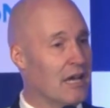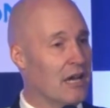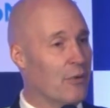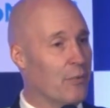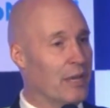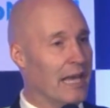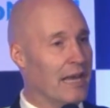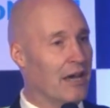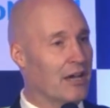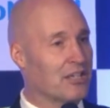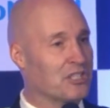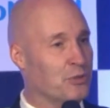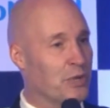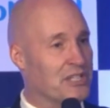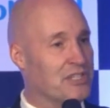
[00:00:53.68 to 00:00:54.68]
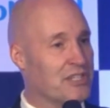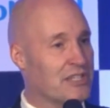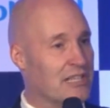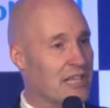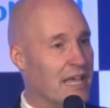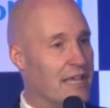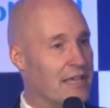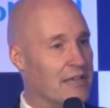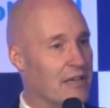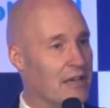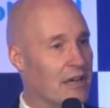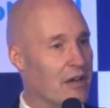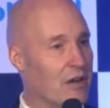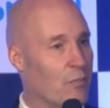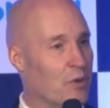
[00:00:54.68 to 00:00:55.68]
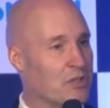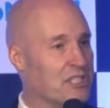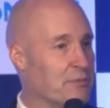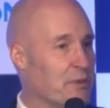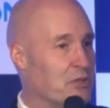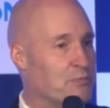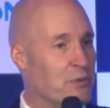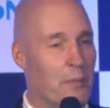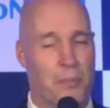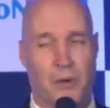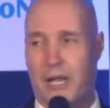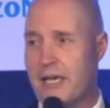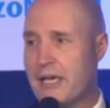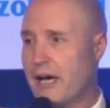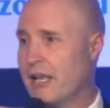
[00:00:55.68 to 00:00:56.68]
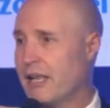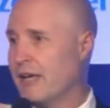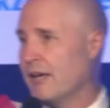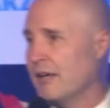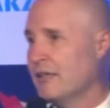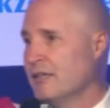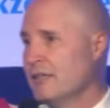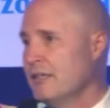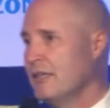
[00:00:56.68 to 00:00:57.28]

We get asked questions like, what's the most popular color?